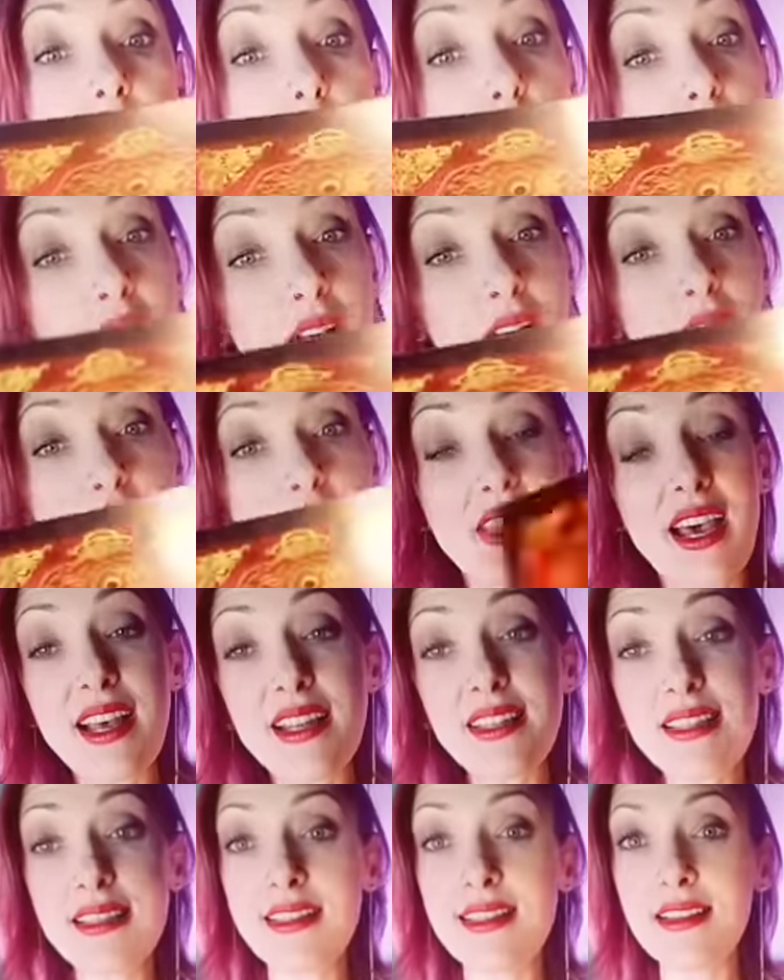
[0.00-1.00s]
Well,
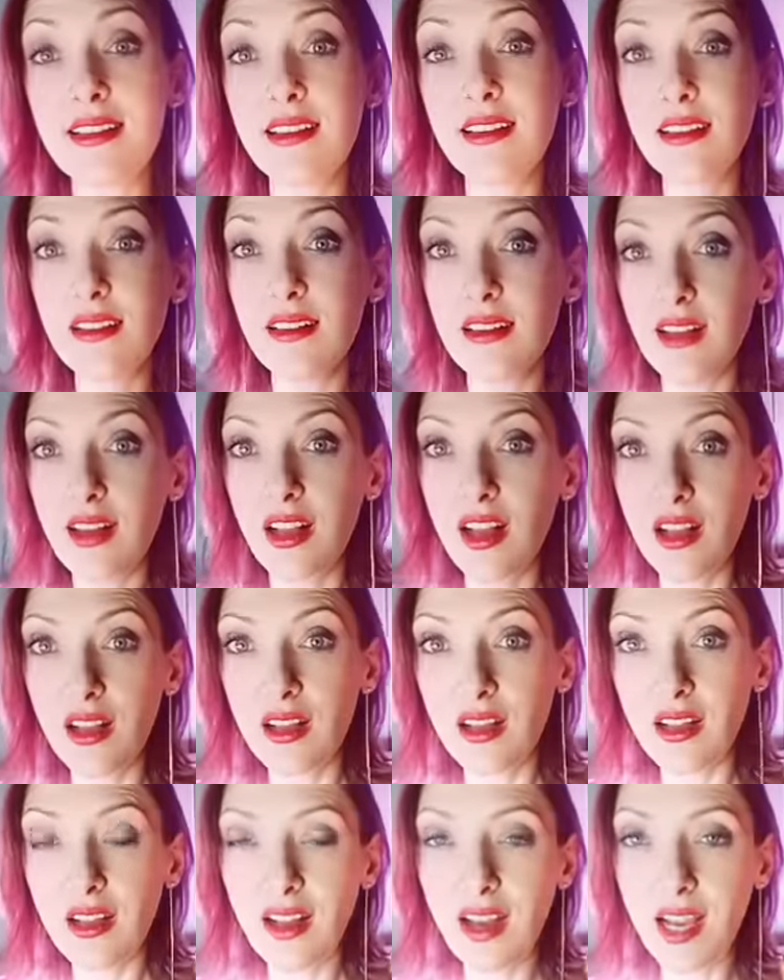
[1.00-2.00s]
that's,
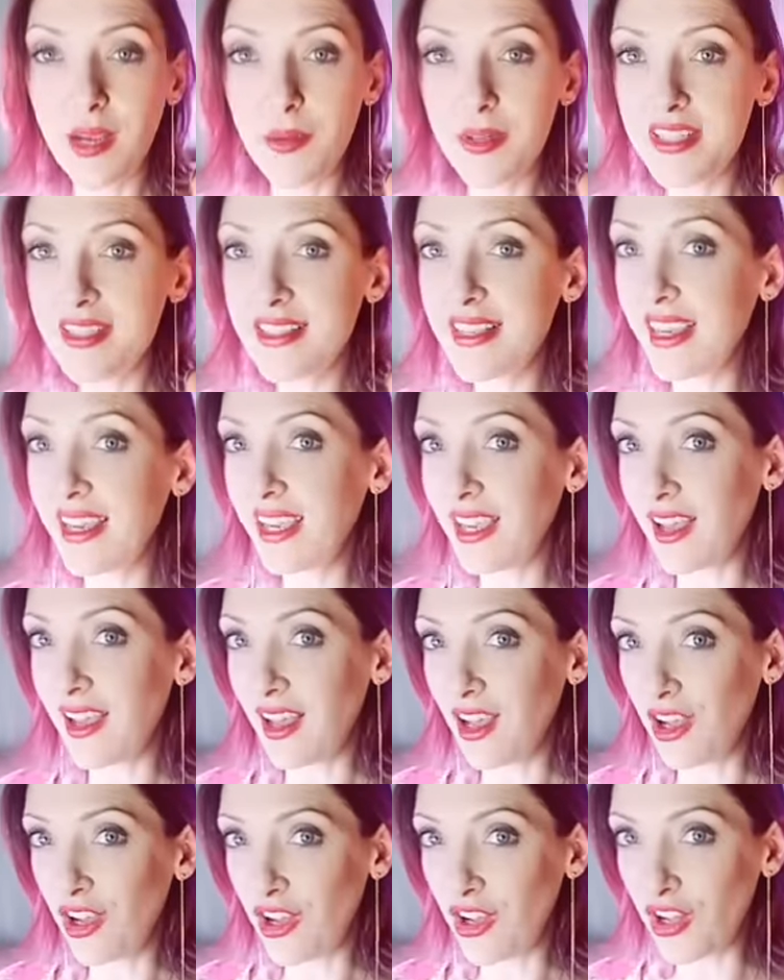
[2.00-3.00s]
I would say,
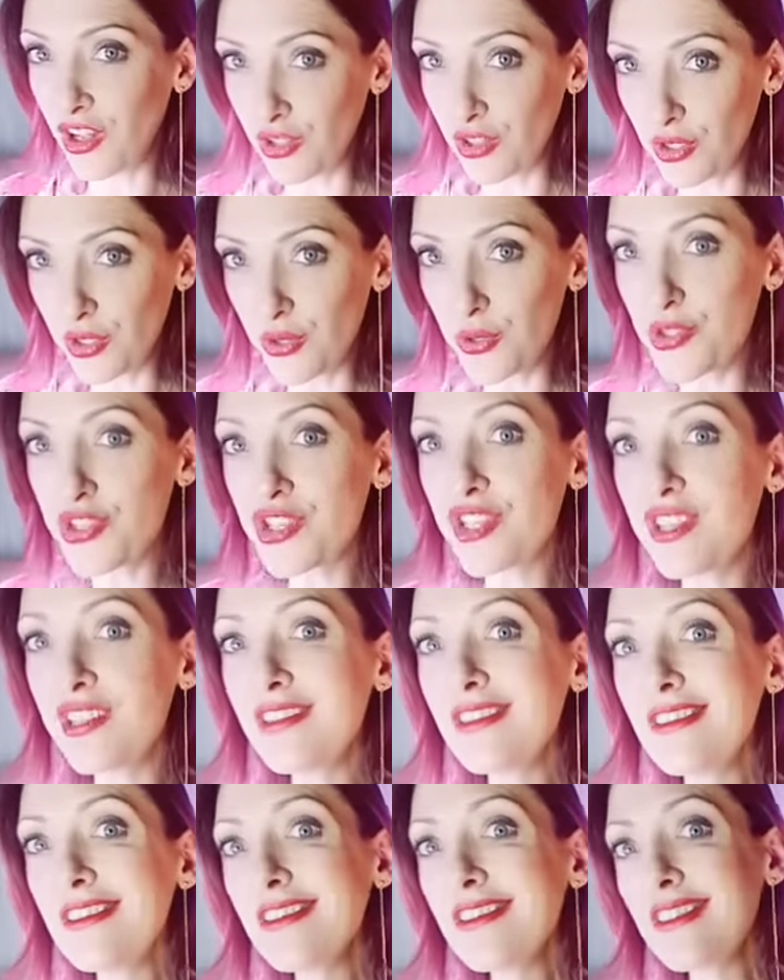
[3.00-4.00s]

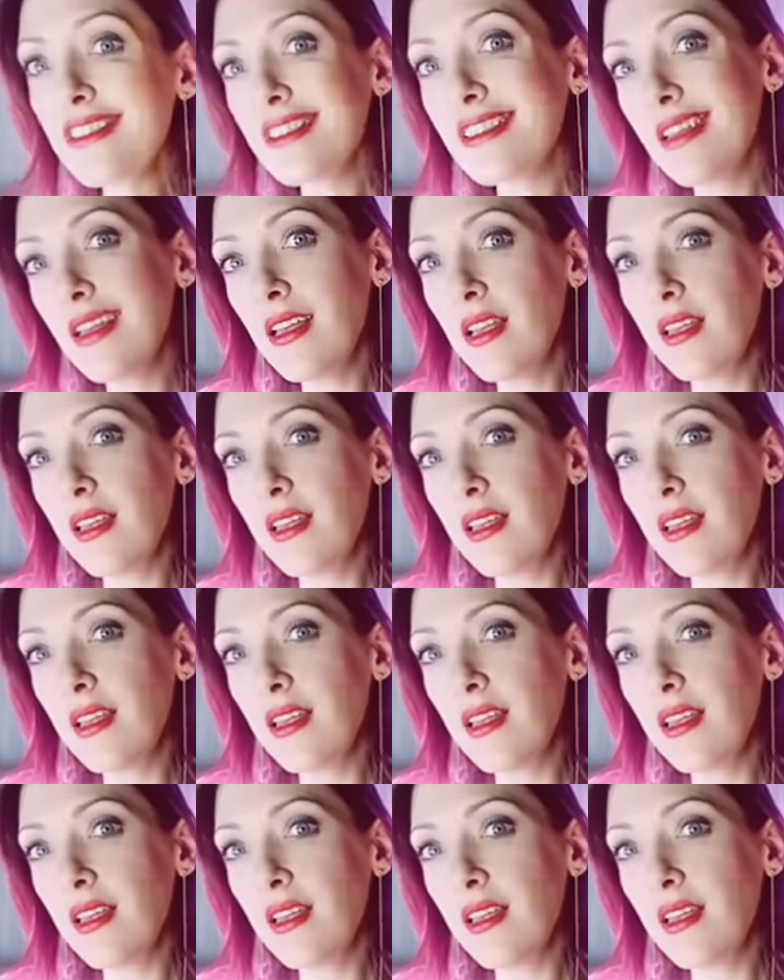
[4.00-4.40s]
illusions,